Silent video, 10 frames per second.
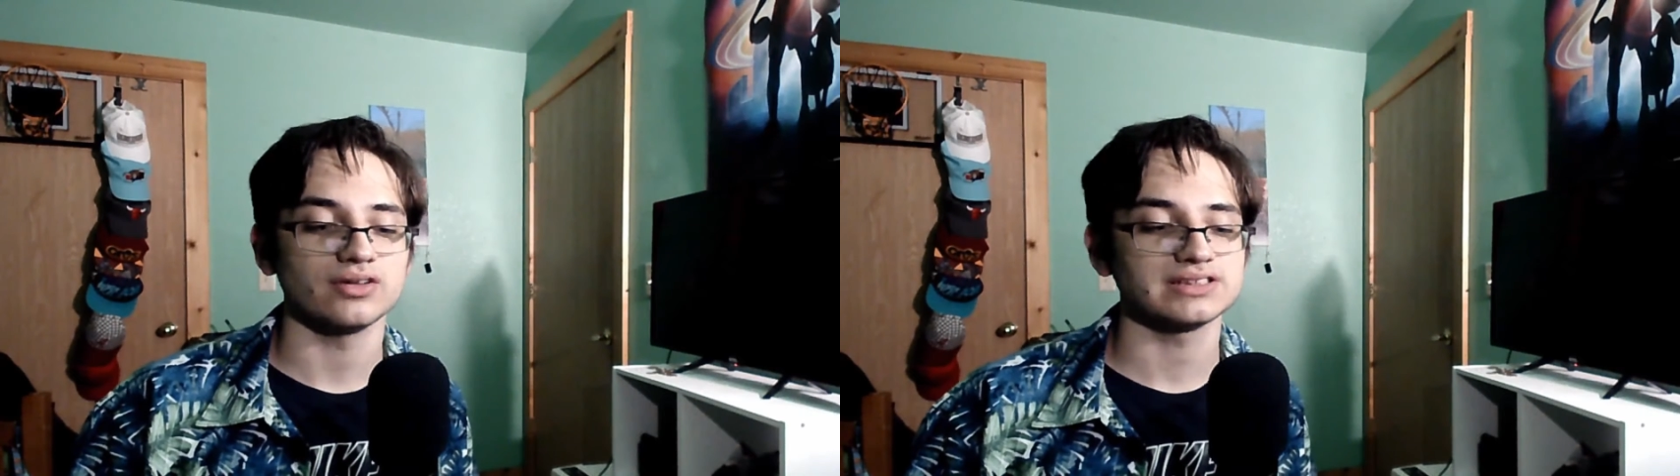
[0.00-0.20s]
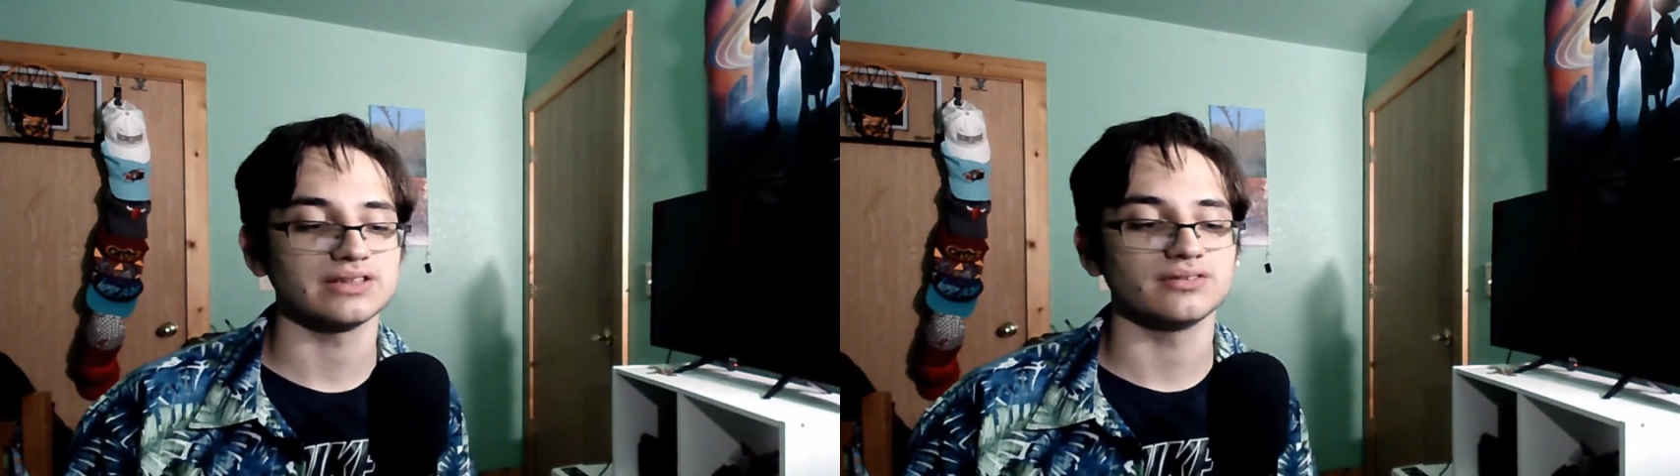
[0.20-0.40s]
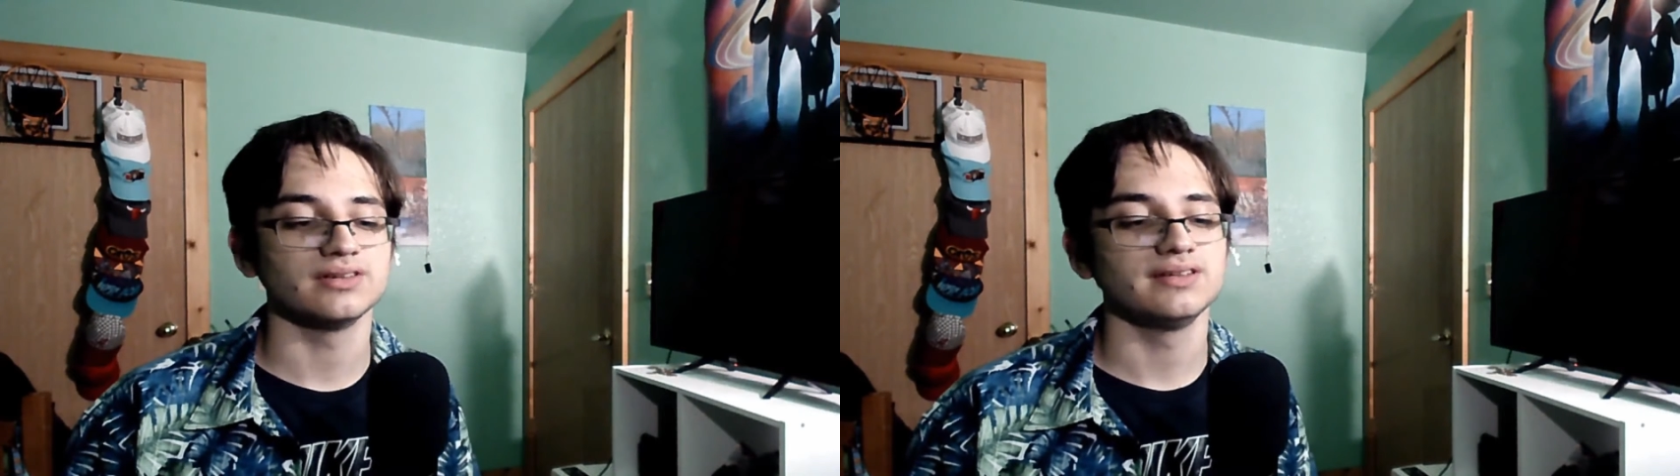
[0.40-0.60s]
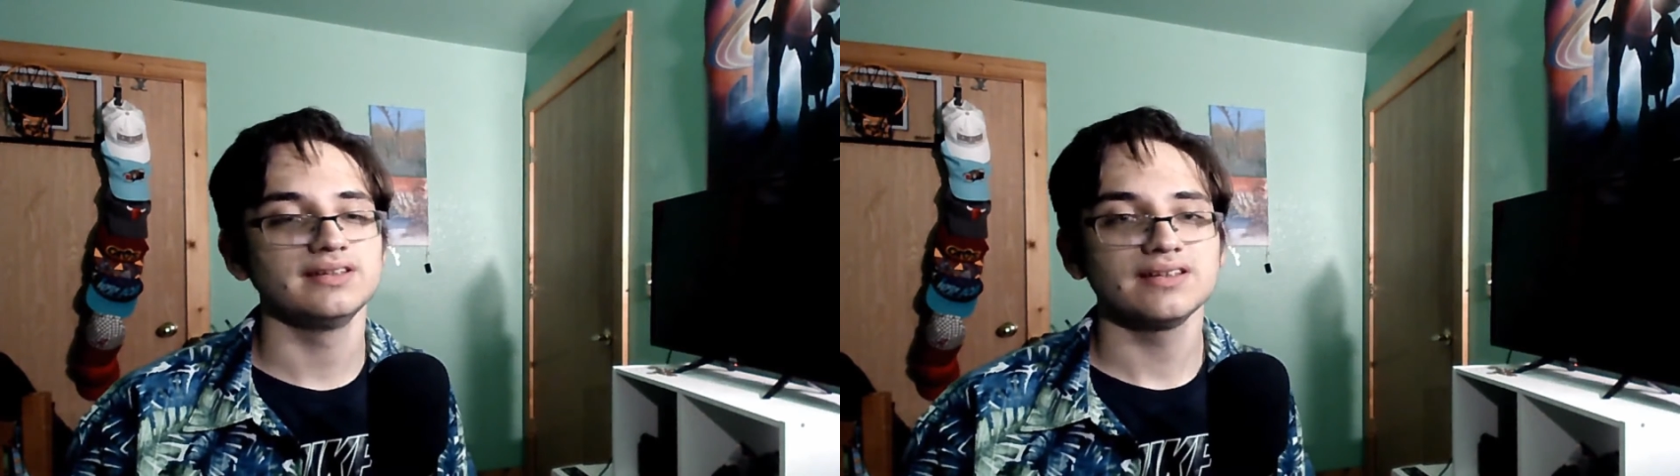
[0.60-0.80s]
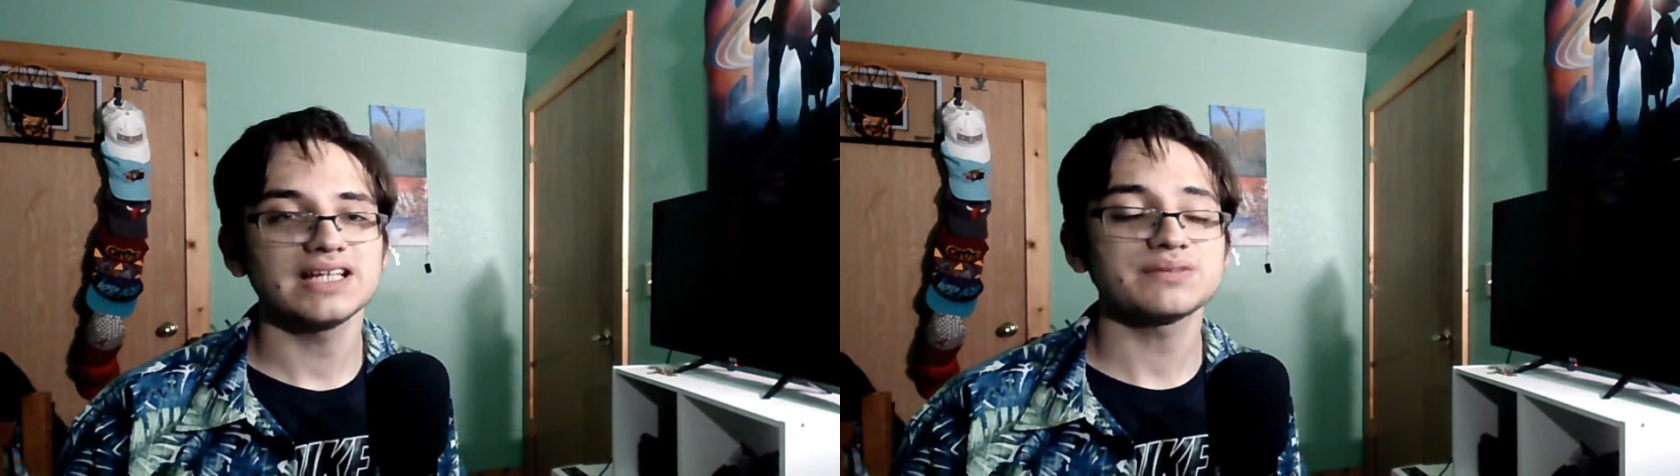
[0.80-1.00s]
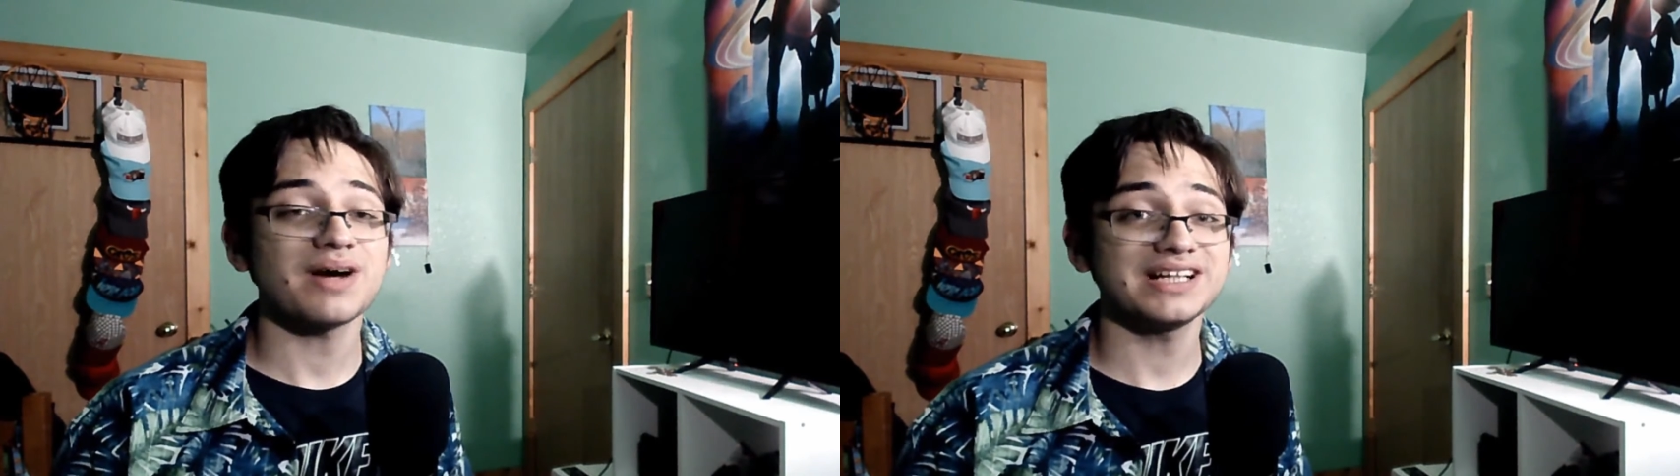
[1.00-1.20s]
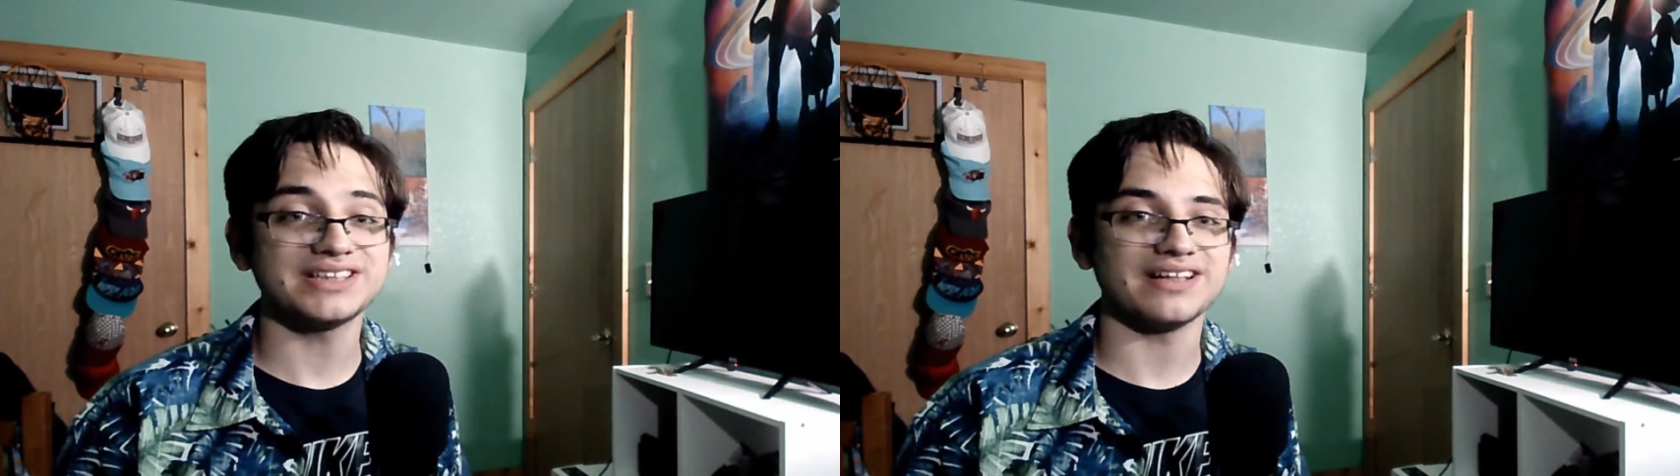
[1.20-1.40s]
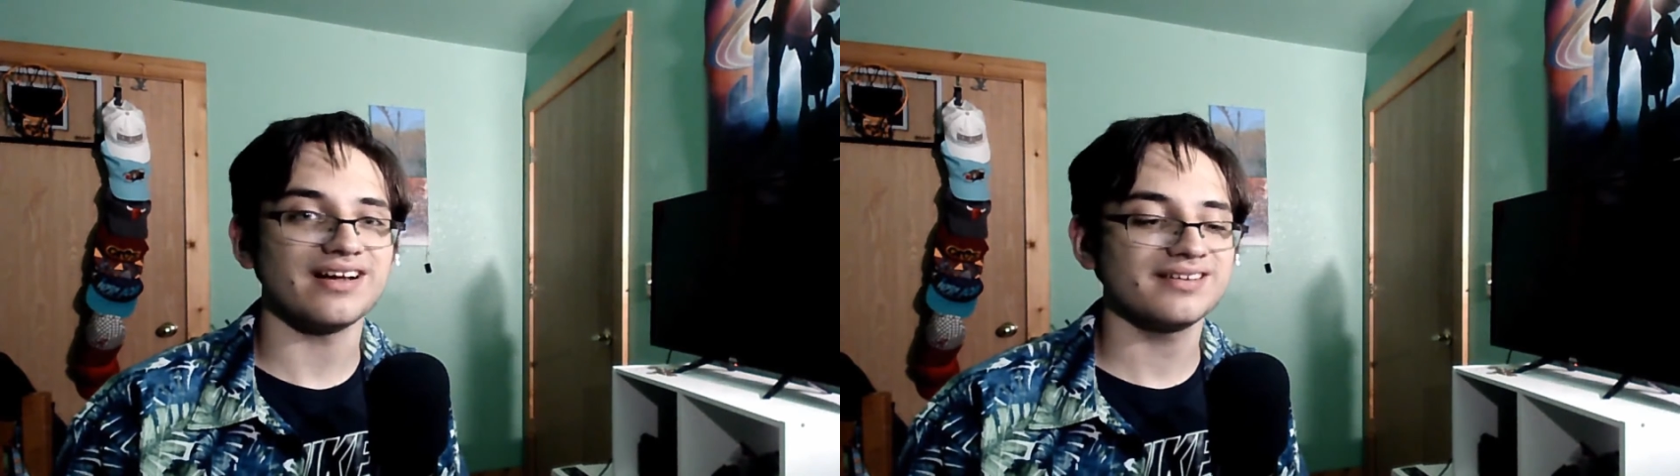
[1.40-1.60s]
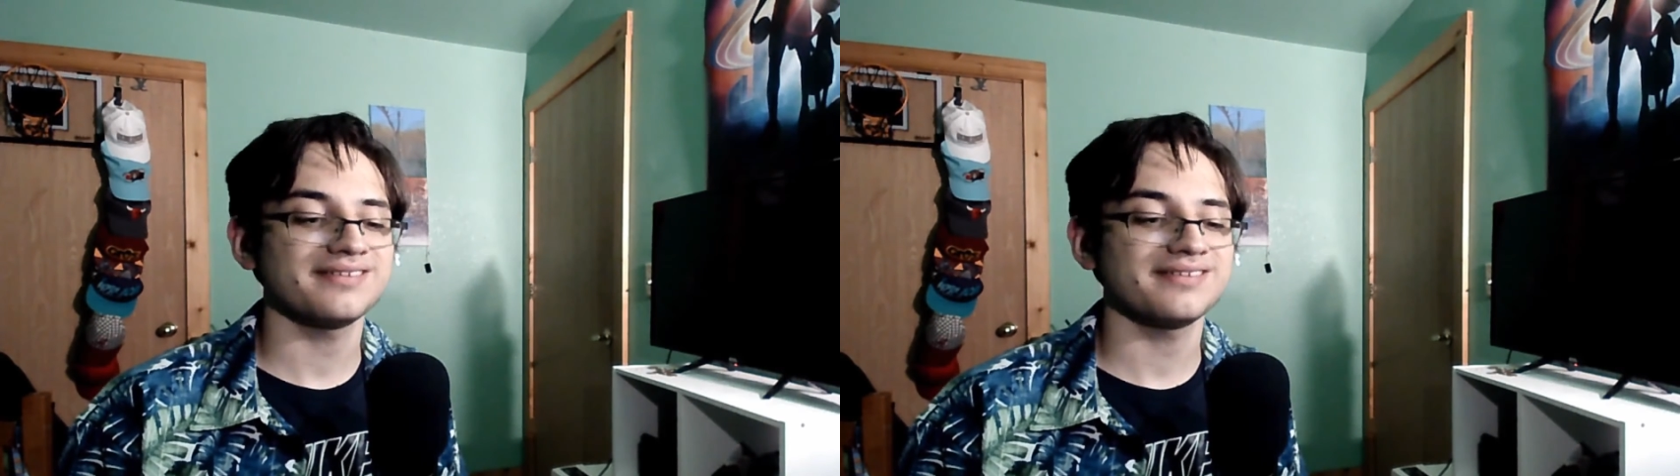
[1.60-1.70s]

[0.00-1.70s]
So let's watch it, huh?